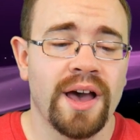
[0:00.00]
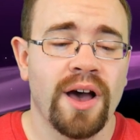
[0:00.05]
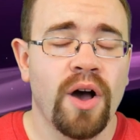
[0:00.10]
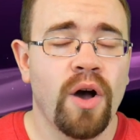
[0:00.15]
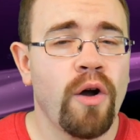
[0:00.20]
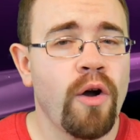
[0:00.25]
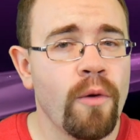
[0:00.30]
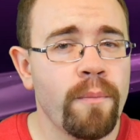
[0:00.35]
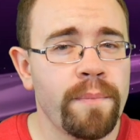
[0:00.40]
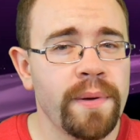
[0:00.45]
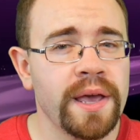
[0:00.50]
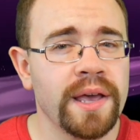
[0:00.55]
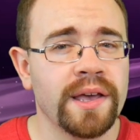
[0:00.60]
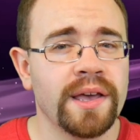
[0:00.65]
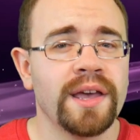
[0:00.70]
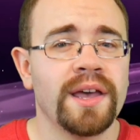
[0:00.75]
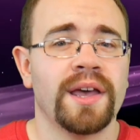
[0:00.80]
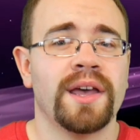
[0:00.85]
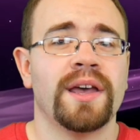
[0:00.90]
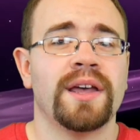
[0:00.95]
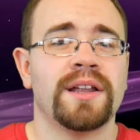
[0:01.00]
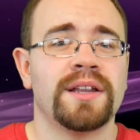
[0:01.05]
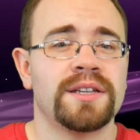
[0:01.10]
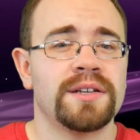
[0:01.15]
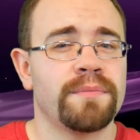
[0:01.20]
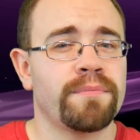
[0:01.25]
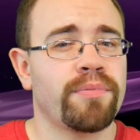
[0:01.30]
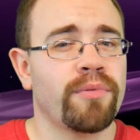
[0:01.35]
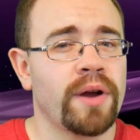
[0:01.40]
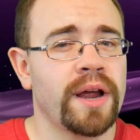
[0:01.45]
hoping
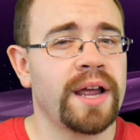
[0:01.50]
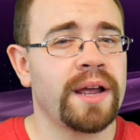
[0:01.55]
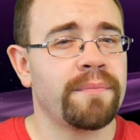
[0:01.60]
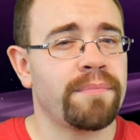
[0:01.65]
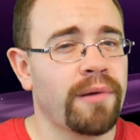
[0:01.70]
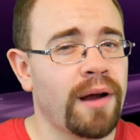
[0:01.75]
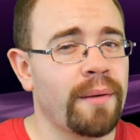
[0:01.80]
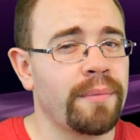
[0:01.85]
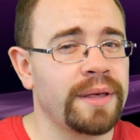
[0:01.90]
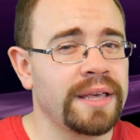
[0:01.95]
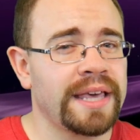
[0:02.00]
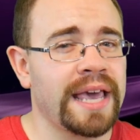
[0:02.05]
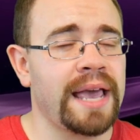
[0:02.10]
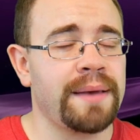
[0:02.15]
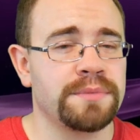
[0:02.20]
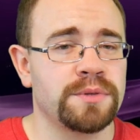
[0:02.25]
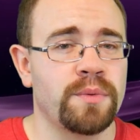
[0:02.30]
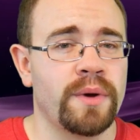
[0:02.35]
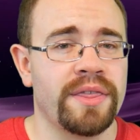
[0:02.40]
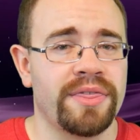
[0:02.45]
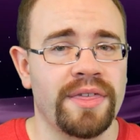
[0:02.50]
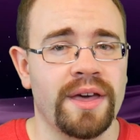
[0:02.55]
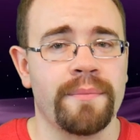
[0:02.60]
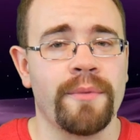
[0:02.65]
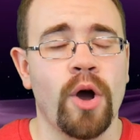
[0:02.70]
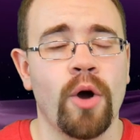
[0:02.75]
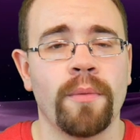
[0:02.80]
to bring probably games with them.